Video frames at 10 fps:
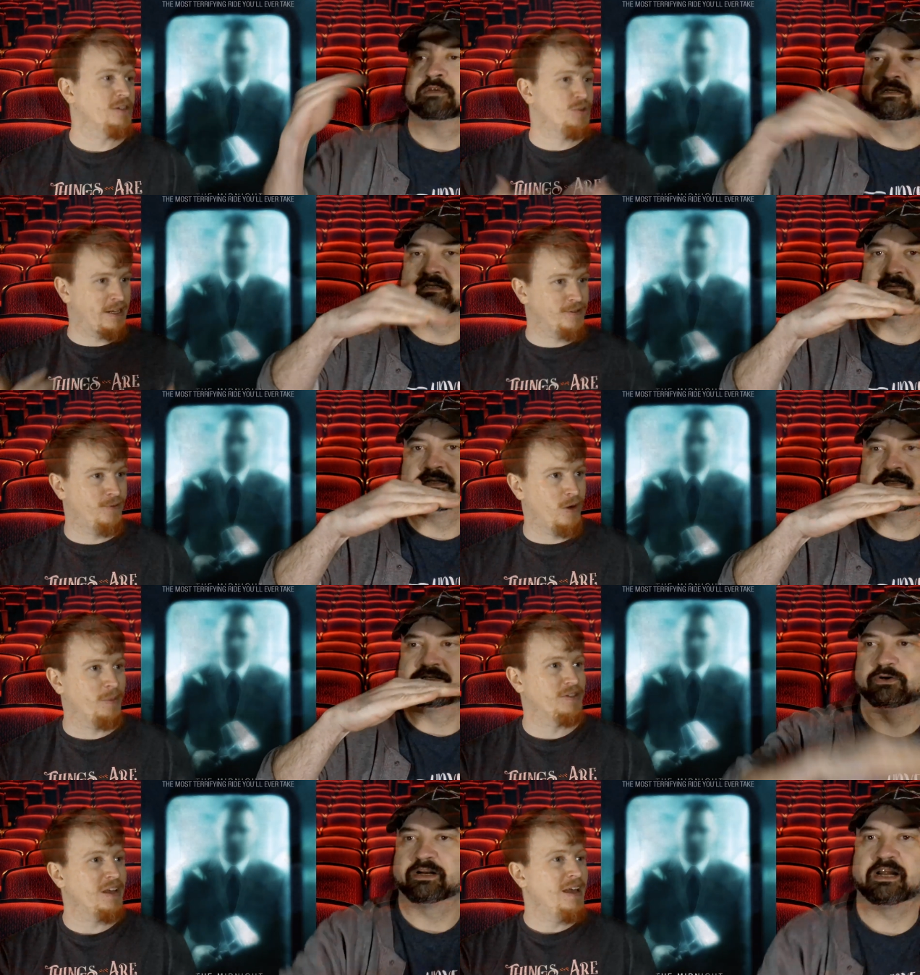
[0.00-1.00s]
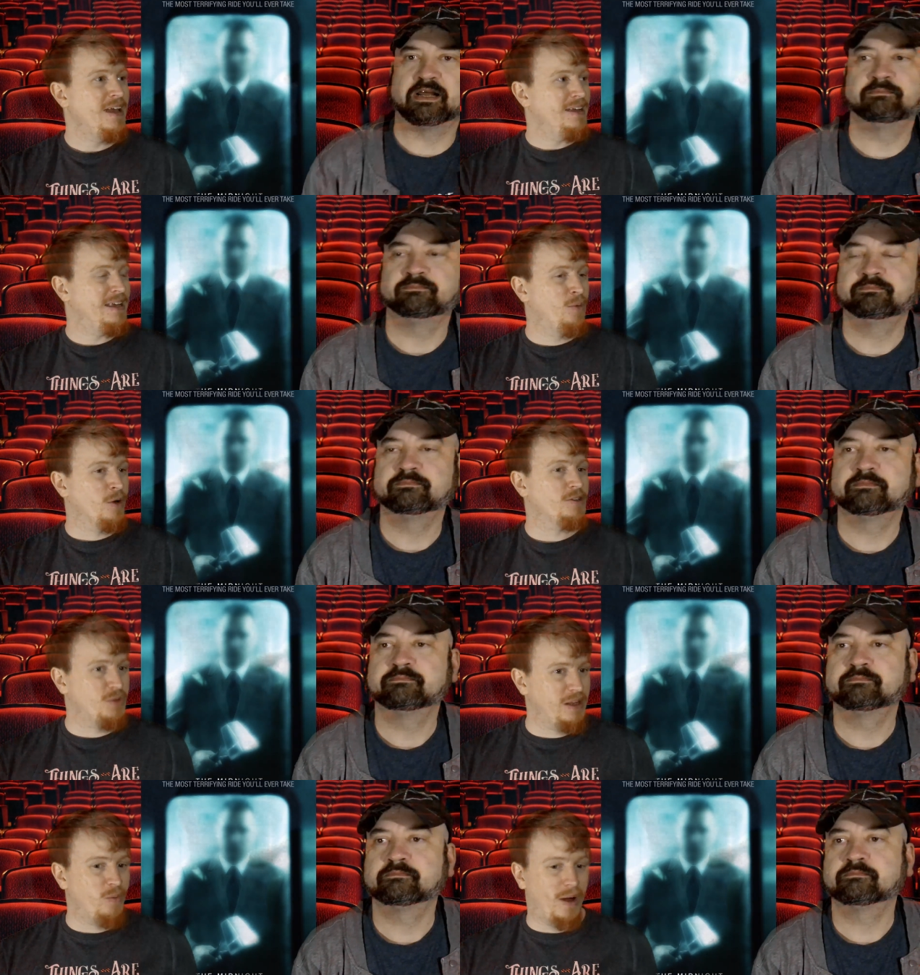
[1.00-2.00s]
Speaker 1: and he's Transformers. He works
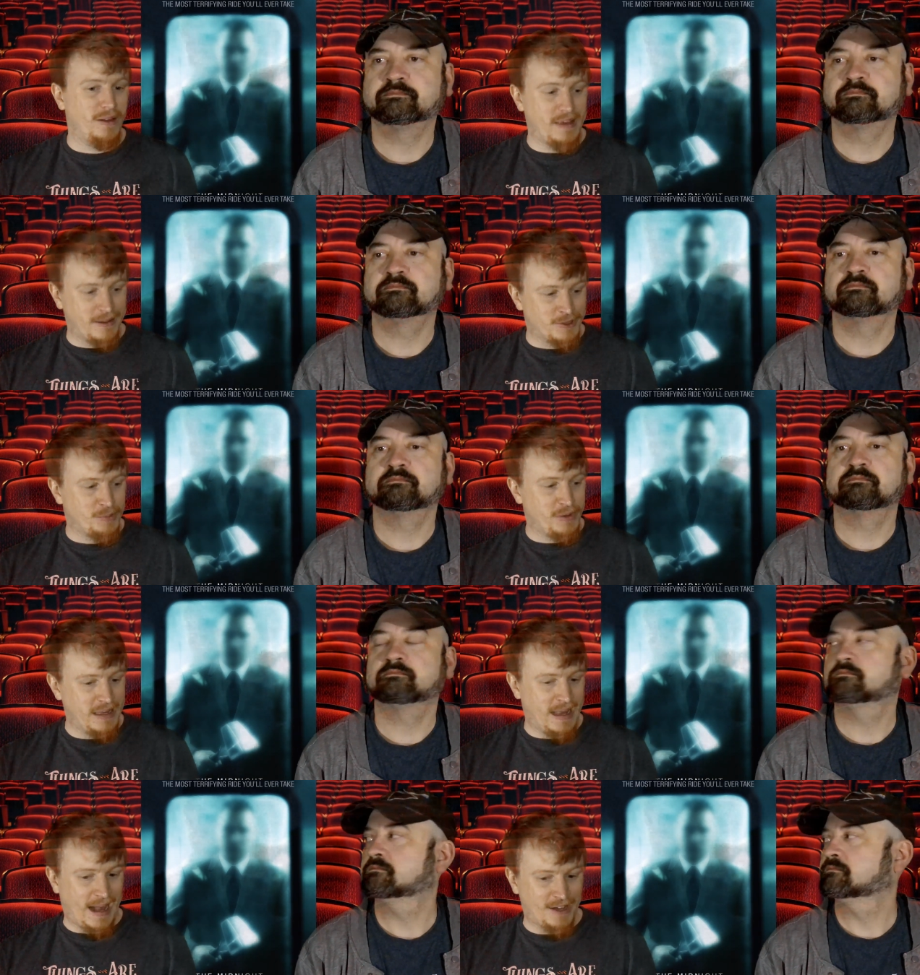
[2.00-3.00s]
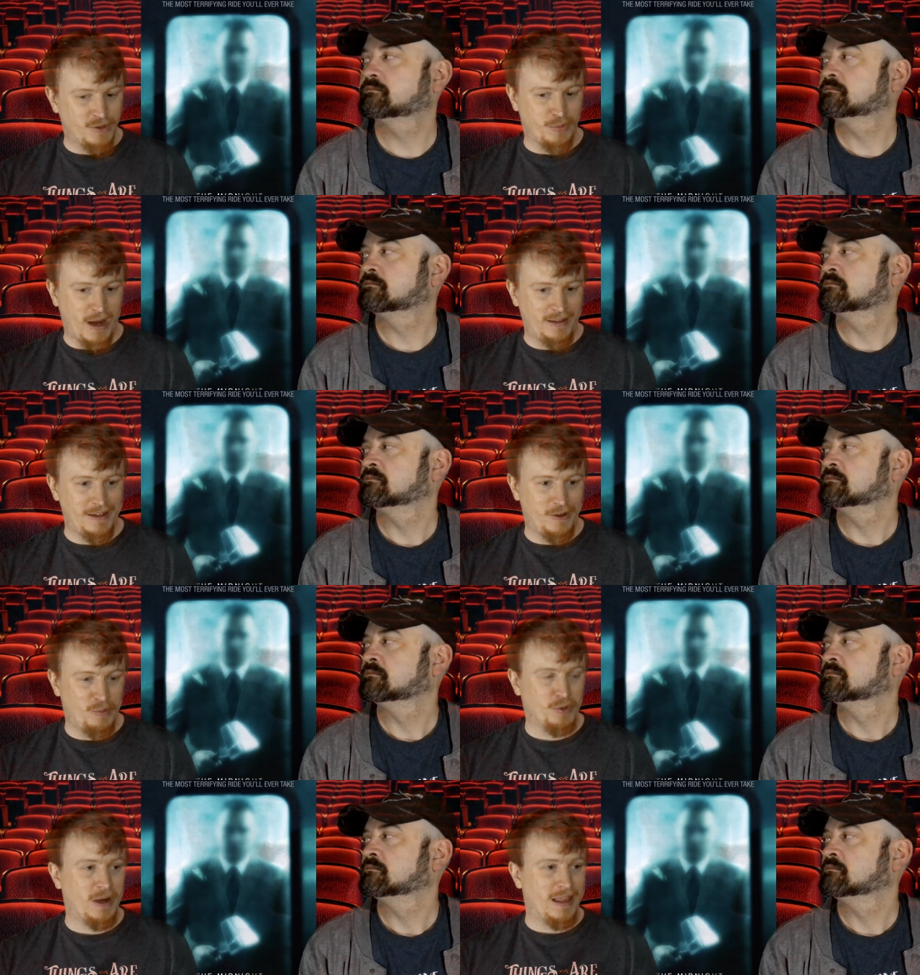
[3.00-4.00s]
really well in the interplay he has with Bradley
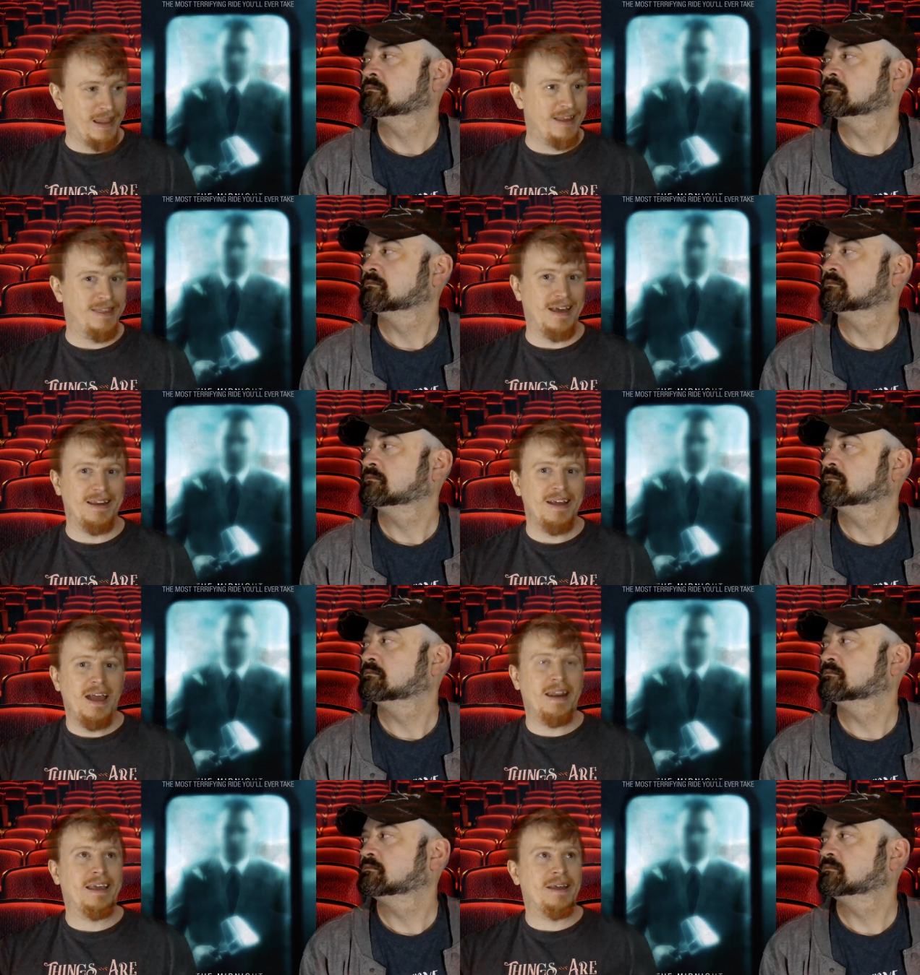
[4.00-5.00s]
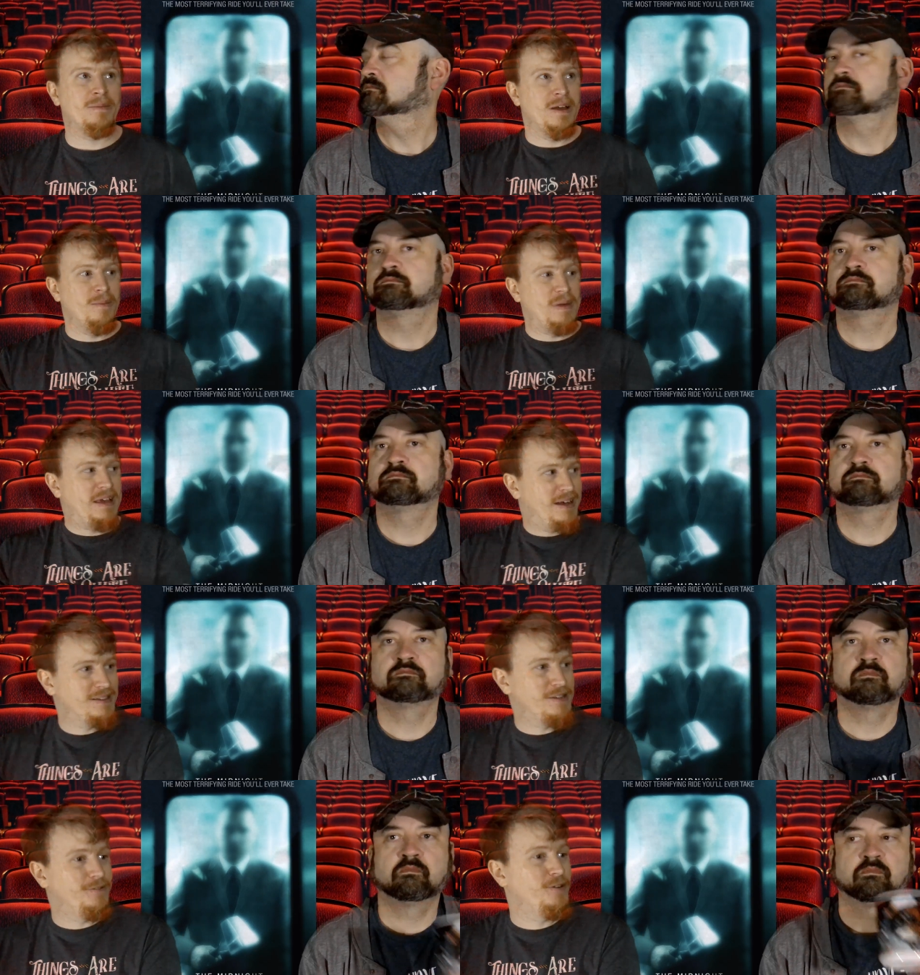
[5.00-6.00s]
Cooper. I like that. And again, because
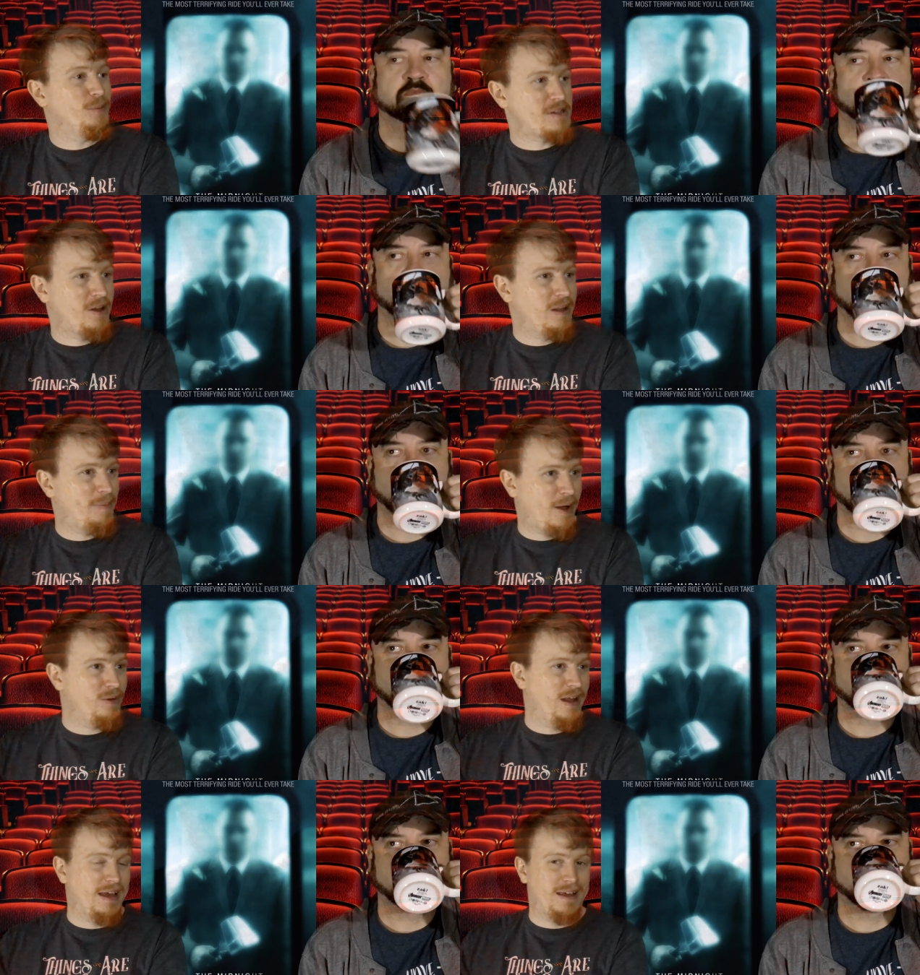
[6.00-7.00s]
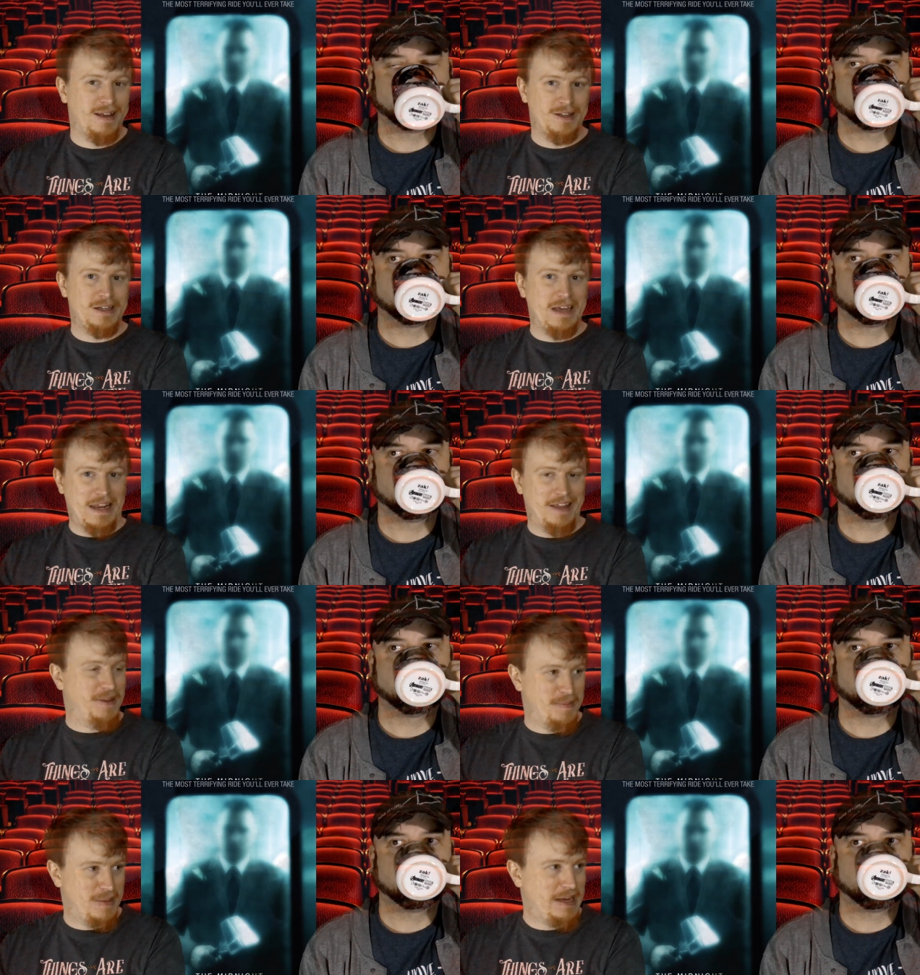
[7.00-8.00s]
the film is all about like getting the
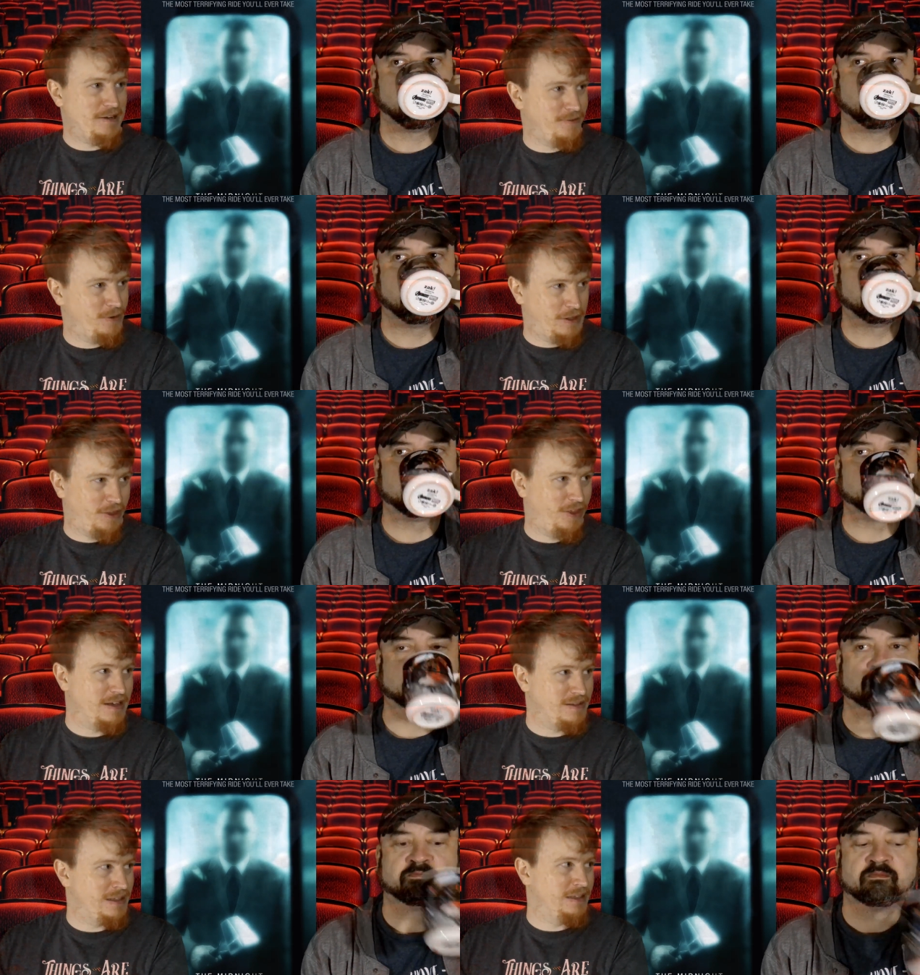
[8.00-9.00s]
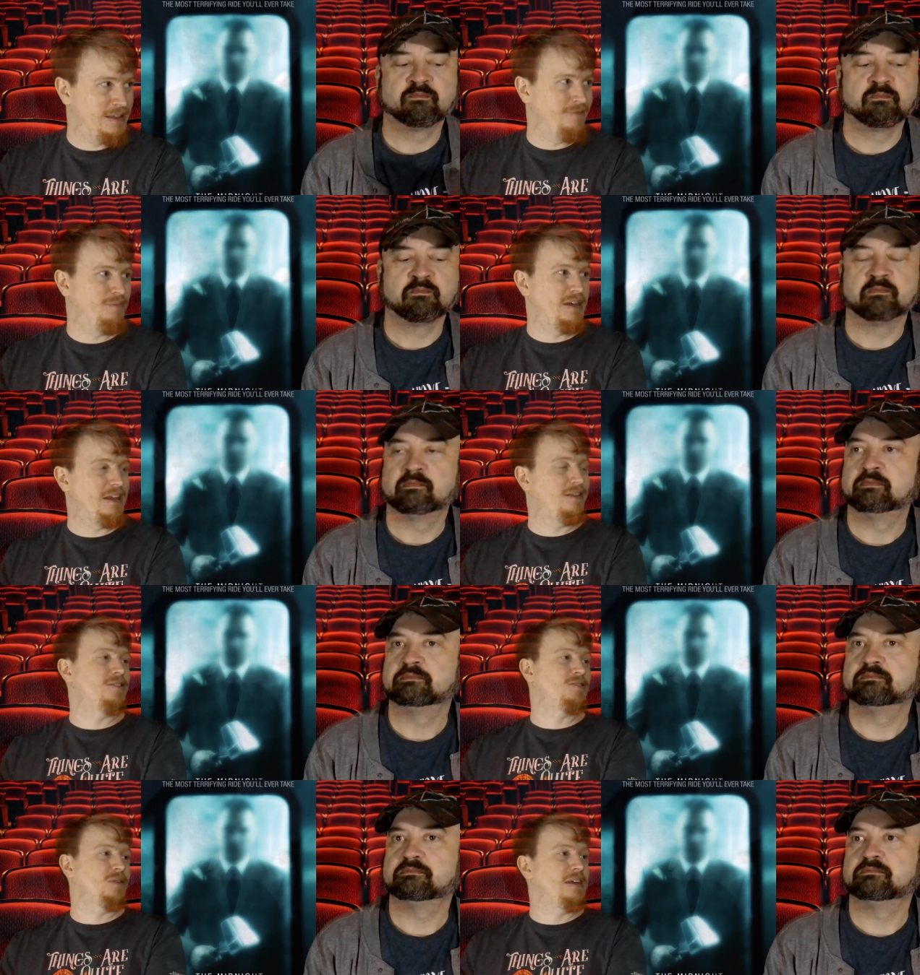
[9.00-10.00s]
meat for the things that live beneath the
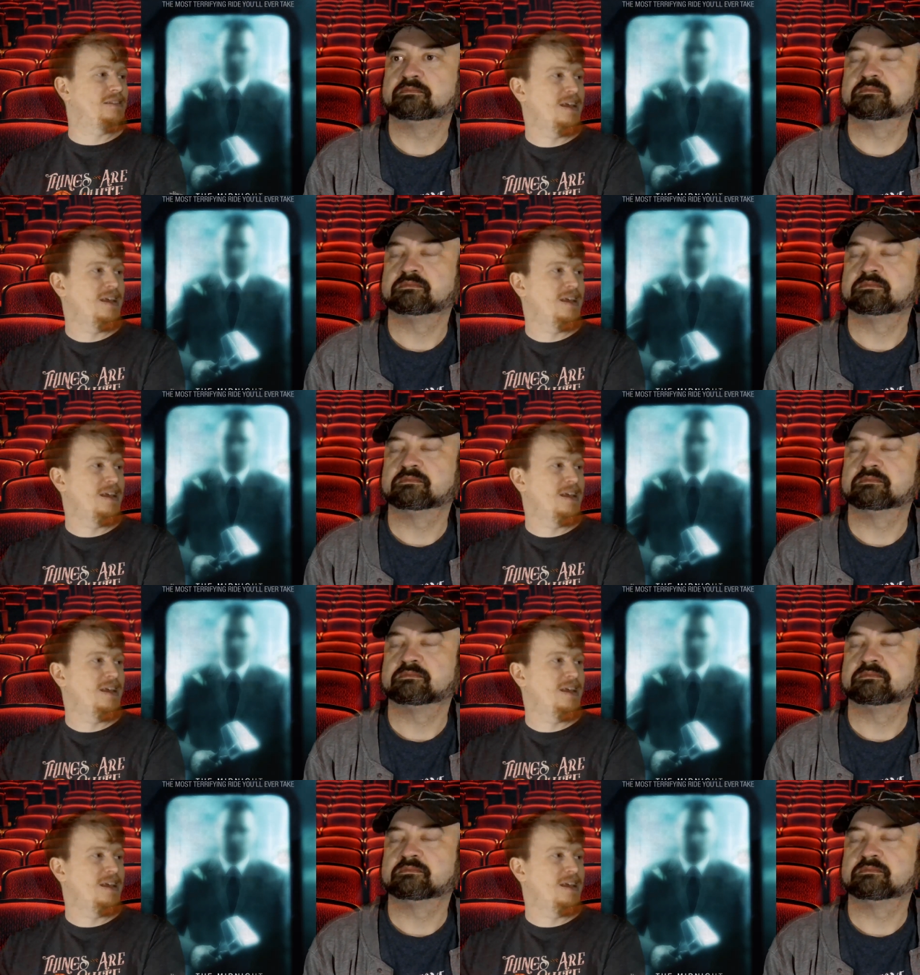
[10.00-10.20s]
streets.